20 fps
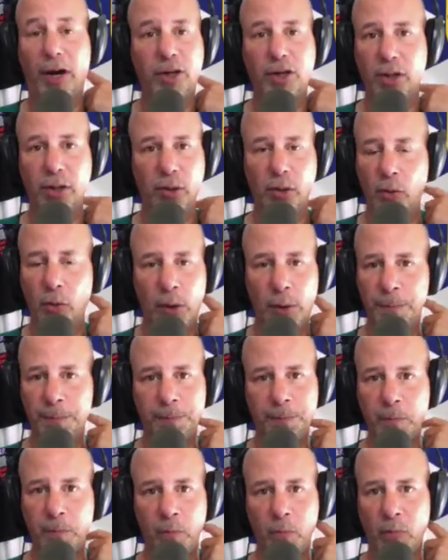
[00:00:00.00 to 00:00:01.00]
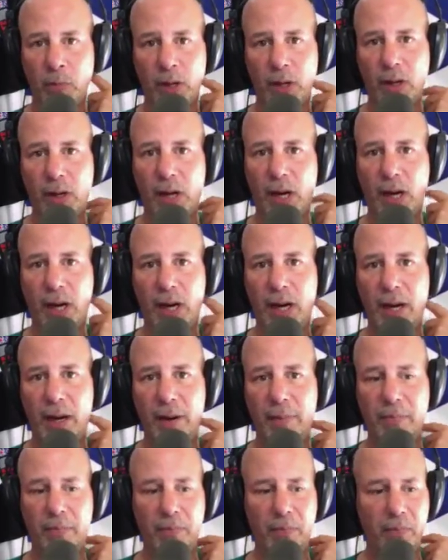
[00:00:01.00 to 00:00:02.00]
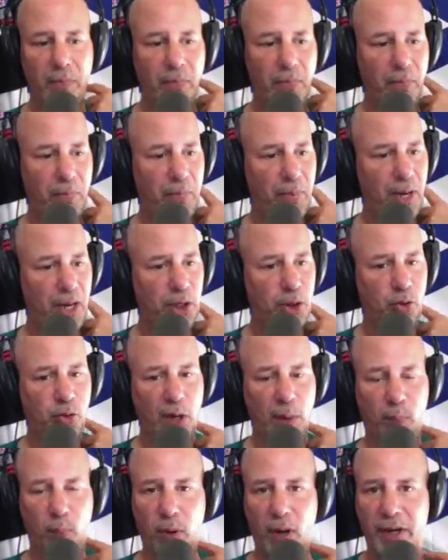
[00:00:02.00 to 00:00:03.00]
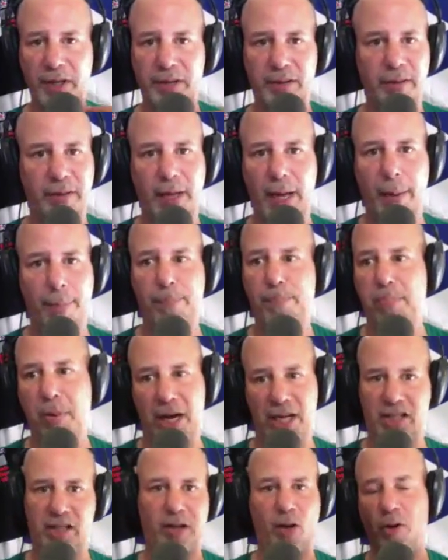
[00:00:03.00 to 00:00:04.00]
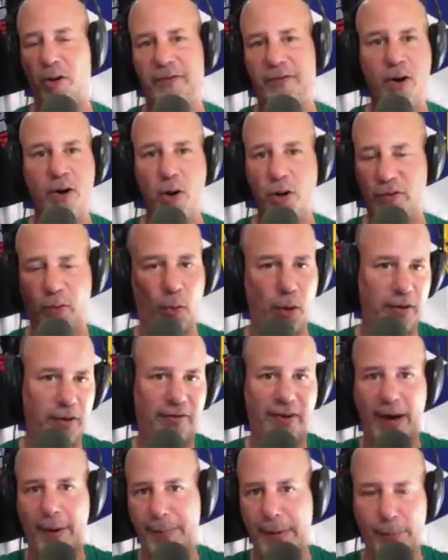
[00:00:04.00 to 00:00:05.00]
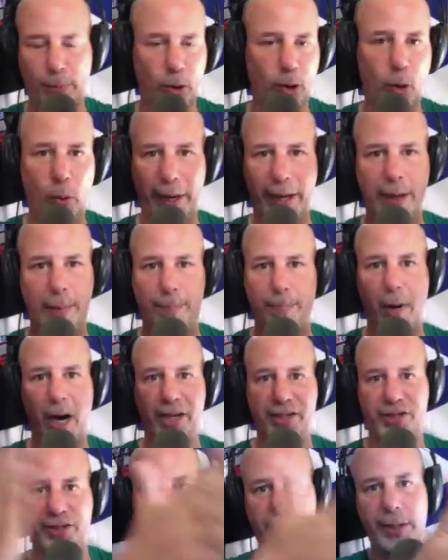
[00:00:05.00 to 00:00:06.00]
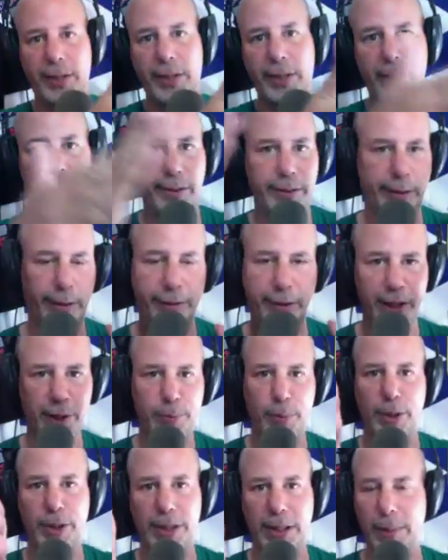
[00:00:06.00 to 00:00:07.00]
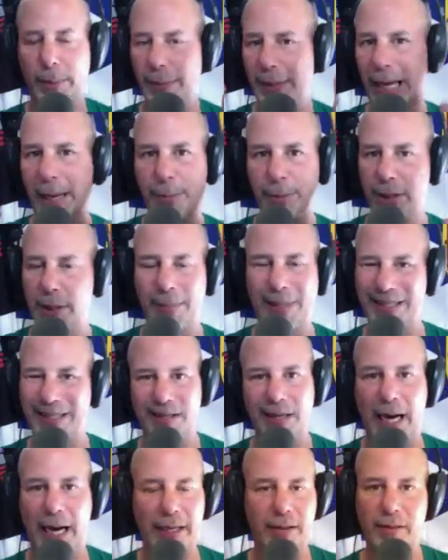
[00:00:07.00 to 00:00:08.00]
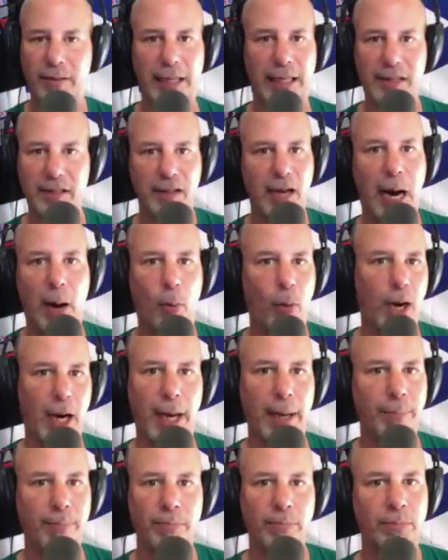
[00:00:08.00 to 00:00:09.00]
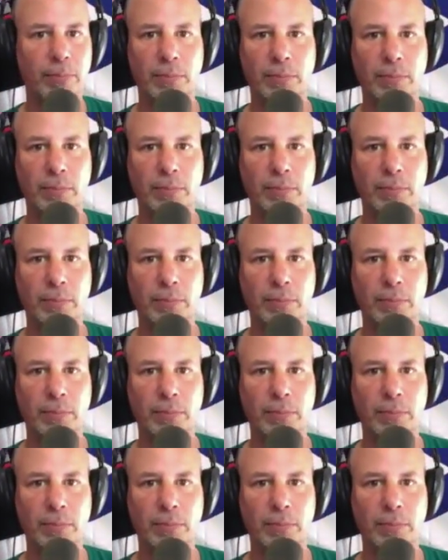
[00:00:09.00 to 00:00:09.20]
to do a trip where it's a busload of folks, 45 people going in a bus to this museum and that museum. That's not what I'm